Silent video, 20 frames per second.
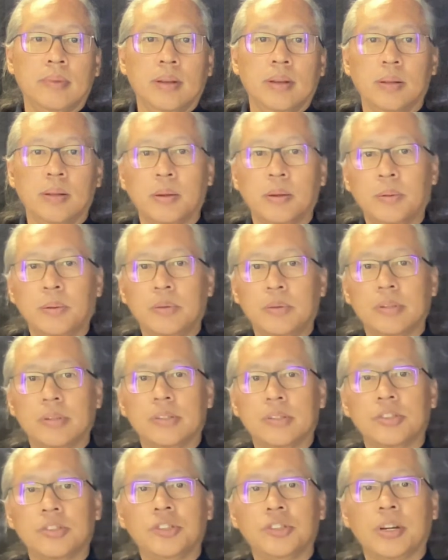Hello,
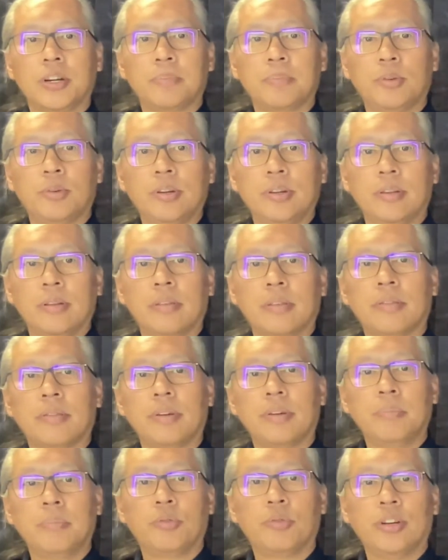this is checkpoint
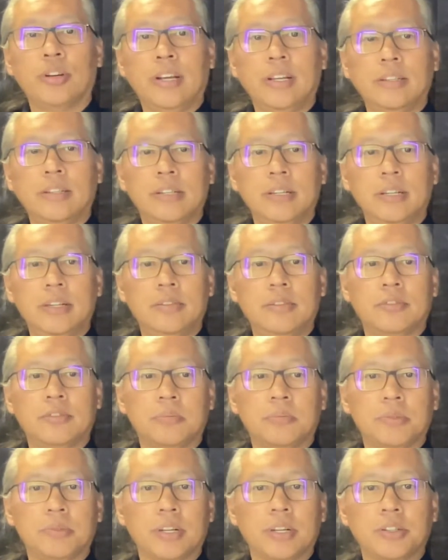3.18
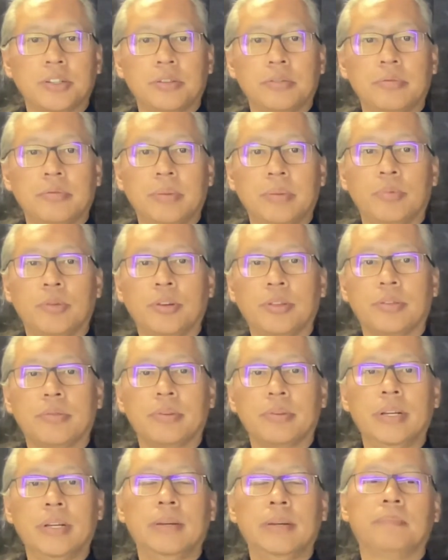from section
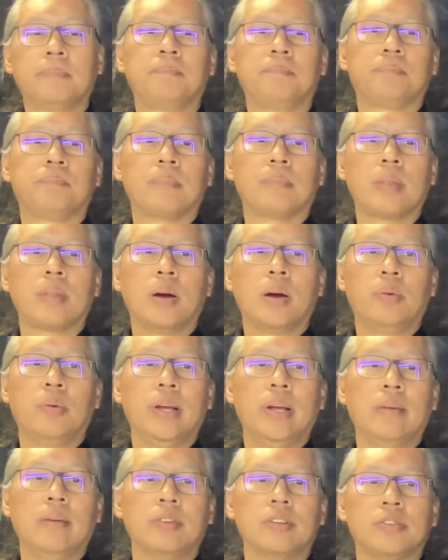3.3.
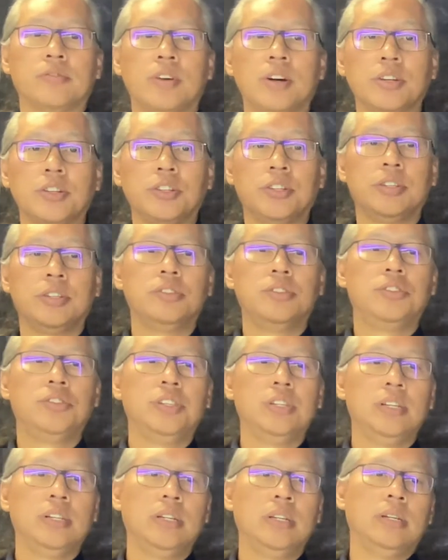We have this function
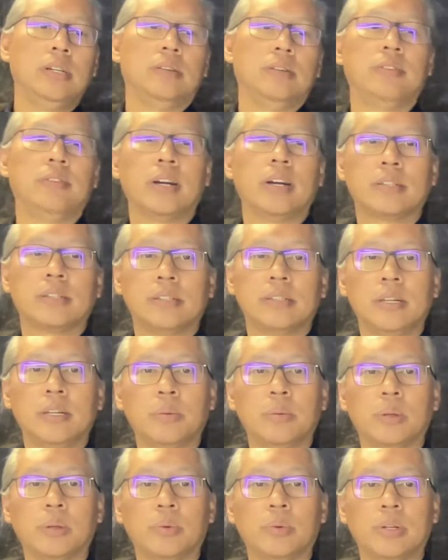g of x is
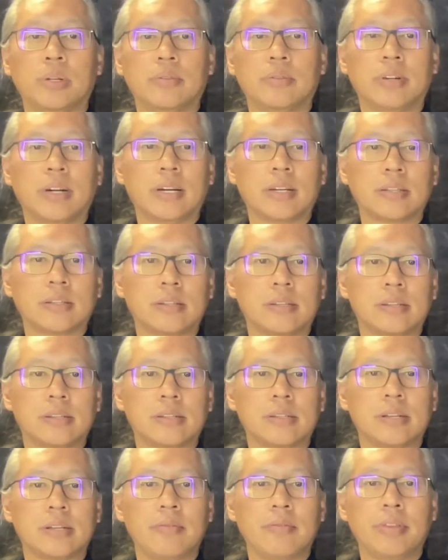equal to 1 over x to the
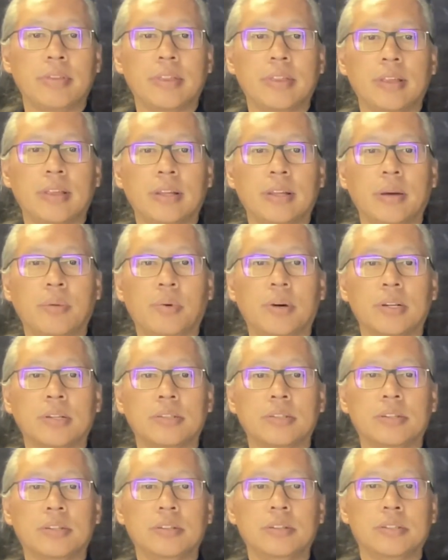7th, and they want
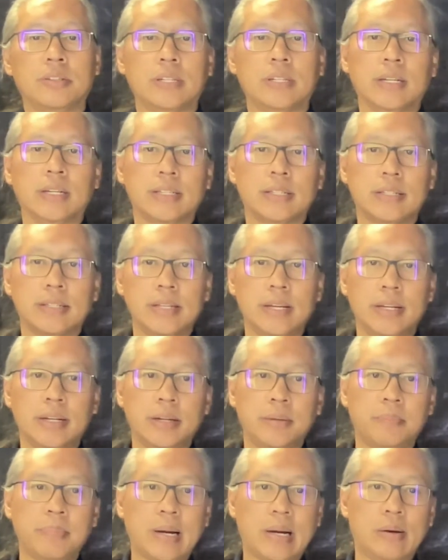us to use the
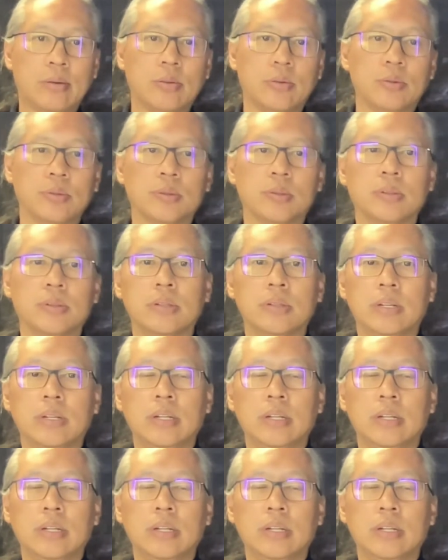extended power rule